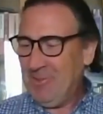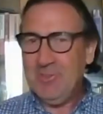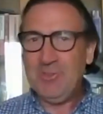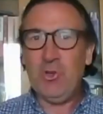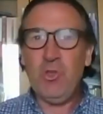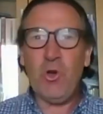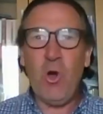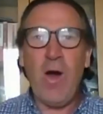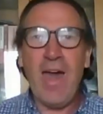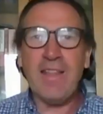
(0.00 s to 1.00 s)
So you
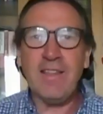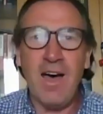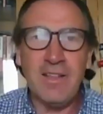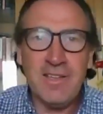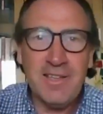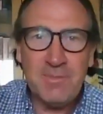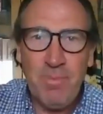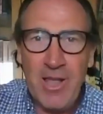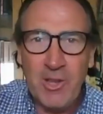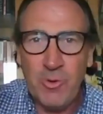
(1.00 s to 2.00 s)
go ahead, Don, and
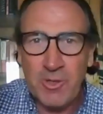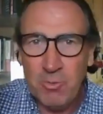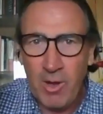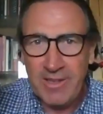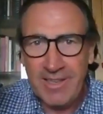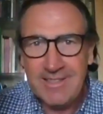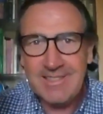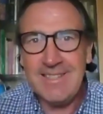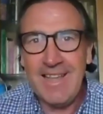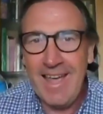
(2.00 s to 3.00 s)
explain to us what
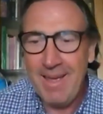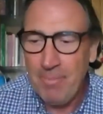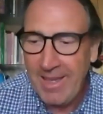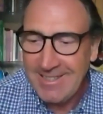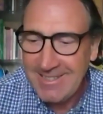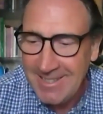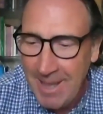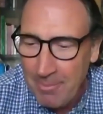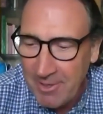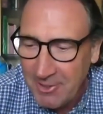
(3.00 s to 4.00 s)
these pastes and
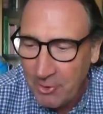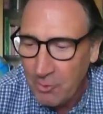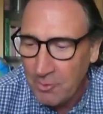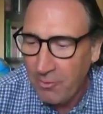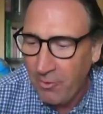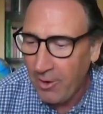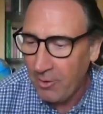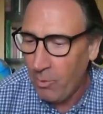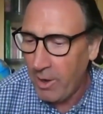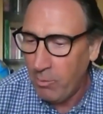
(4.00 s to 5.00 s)
tablets are used for
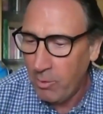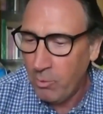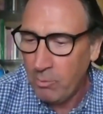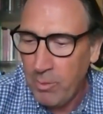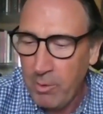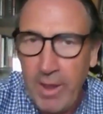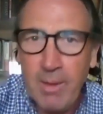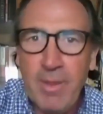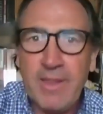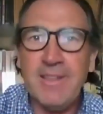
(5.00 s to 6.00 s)
and why we would be
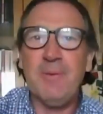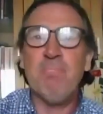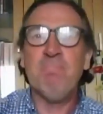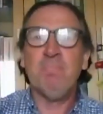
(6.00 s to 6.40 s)
recommending them.